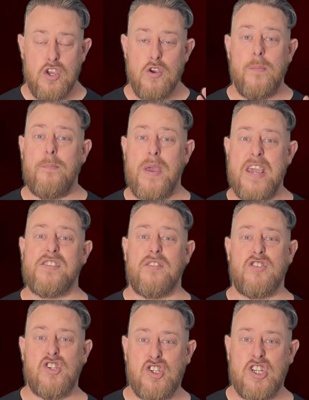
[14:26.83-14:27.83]
You piece
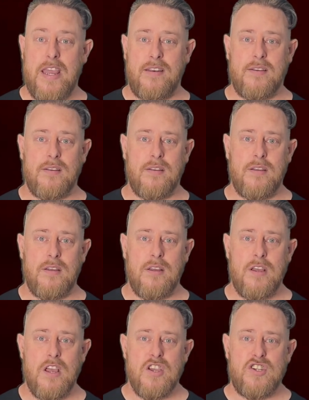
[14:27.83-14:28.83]
of shit.
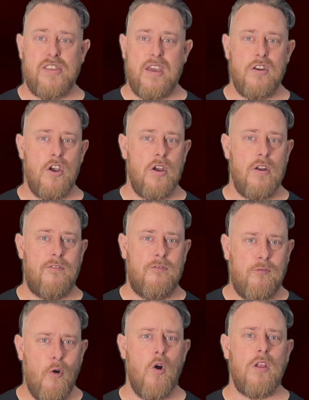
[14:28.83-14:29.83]
She then heard
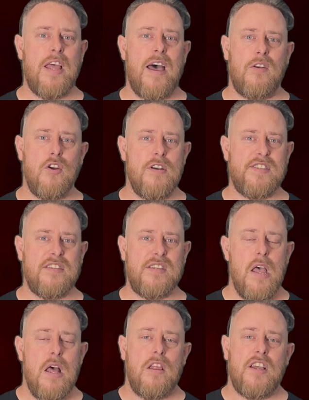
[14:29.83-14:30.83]
four loud noises,